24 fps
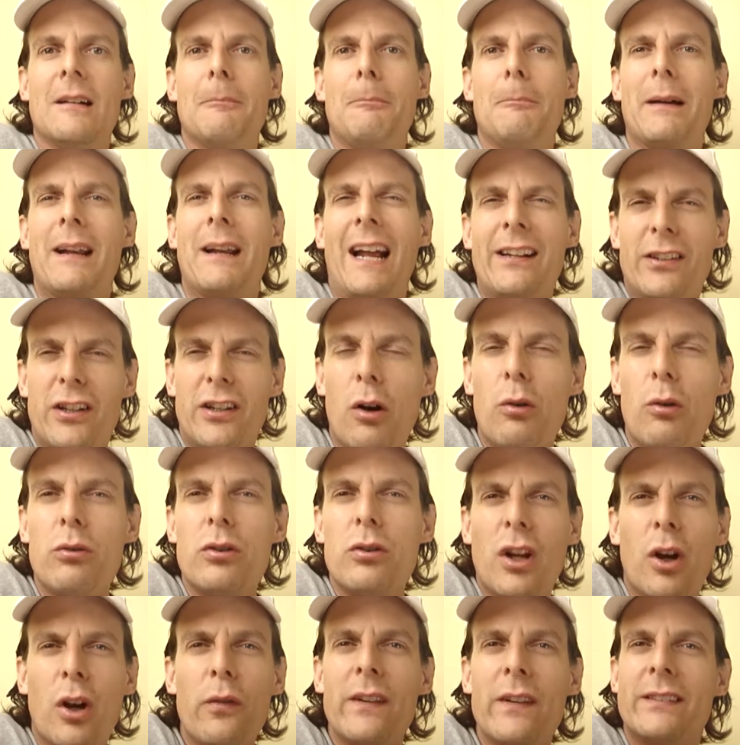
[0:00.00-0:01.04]
But I
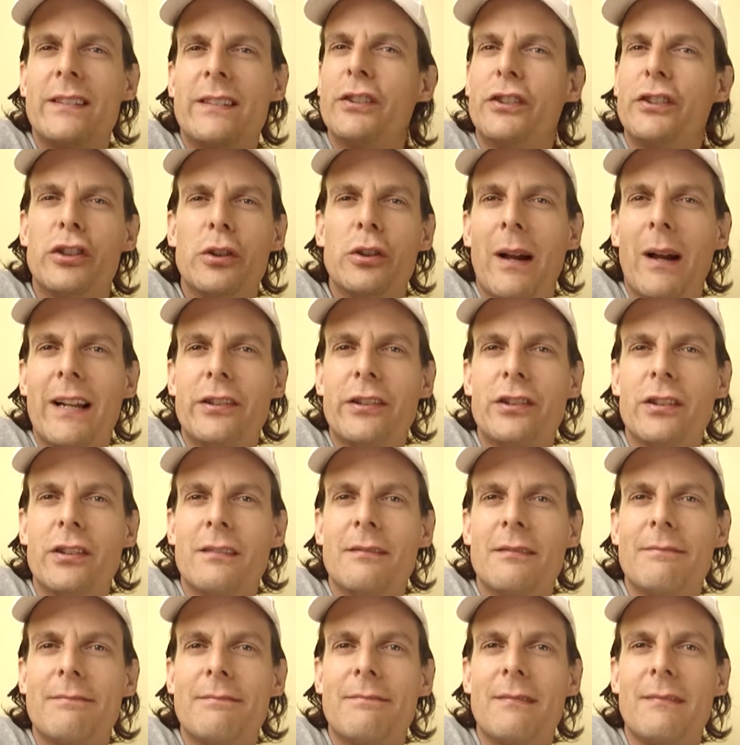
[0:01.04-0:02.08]
don't know the situation.
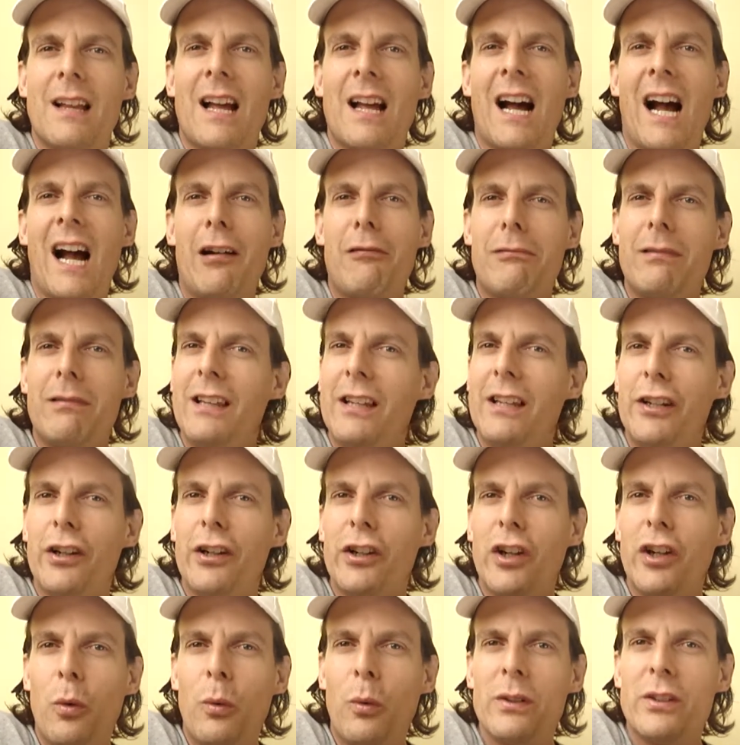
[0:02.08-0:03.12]
I really
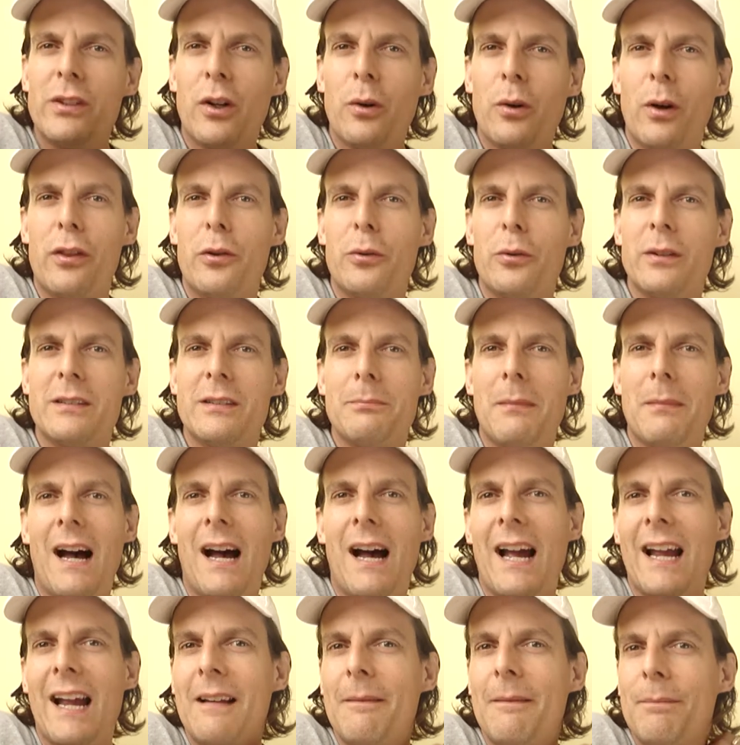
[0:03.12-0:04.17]
don't know what's going through his
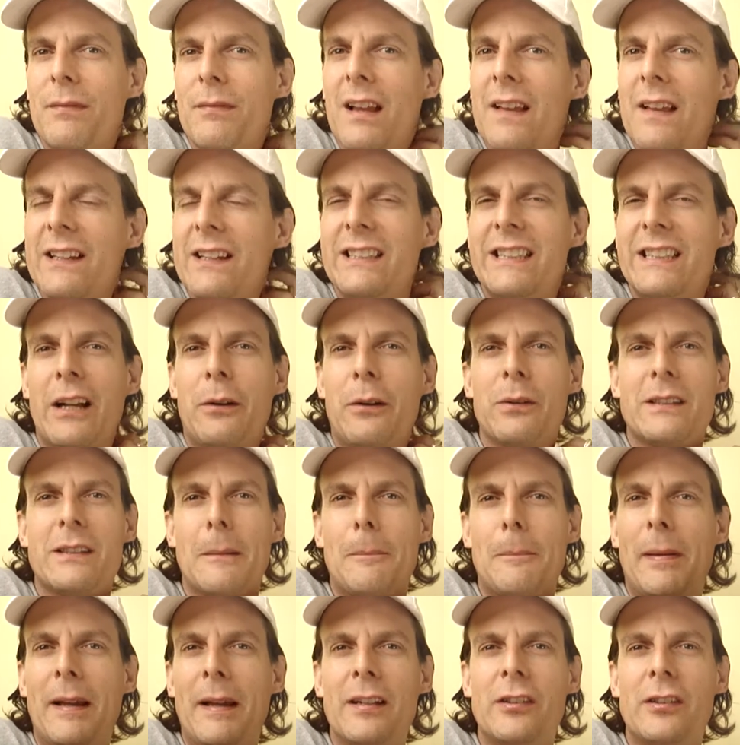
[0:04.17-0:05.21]
mind, the sequence
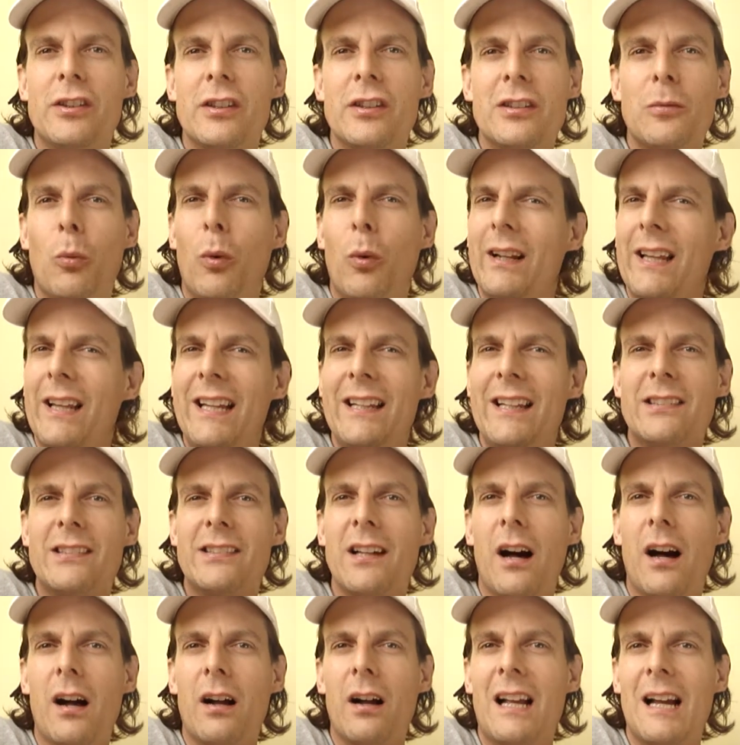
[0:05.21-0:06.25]
of pitches, what he
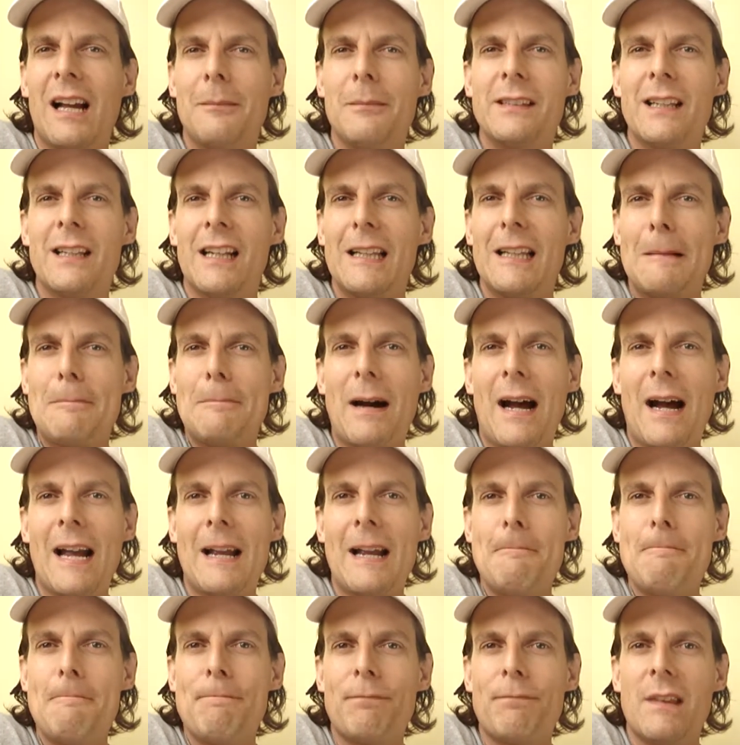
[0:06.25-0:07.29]
saw coming down the pipe.